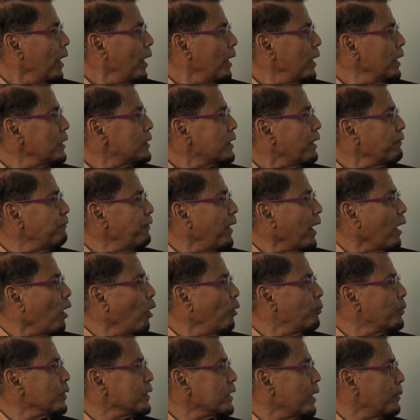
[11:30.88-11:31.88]
This affects
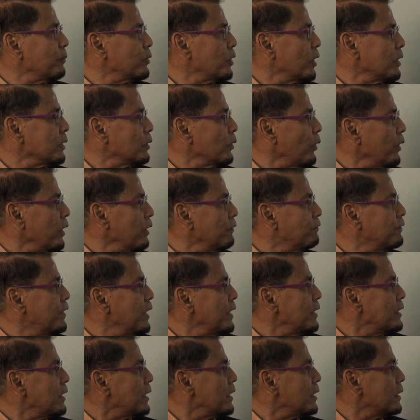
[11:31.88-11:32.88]
our perception. So if
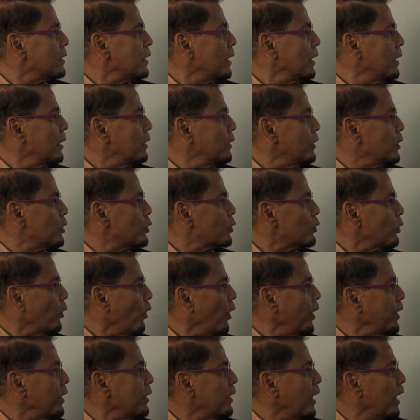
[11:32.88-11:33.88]
this is
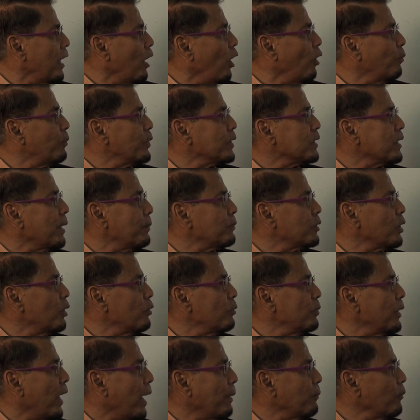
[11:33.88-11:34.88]
destroyed, then our perception
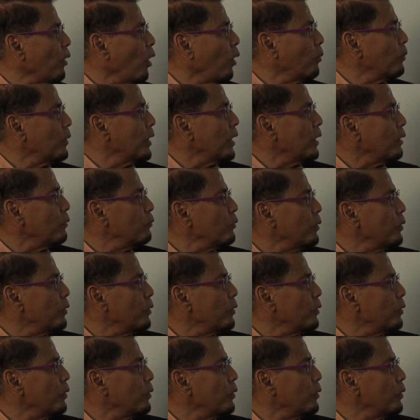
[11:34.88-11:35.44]
will be abnormal.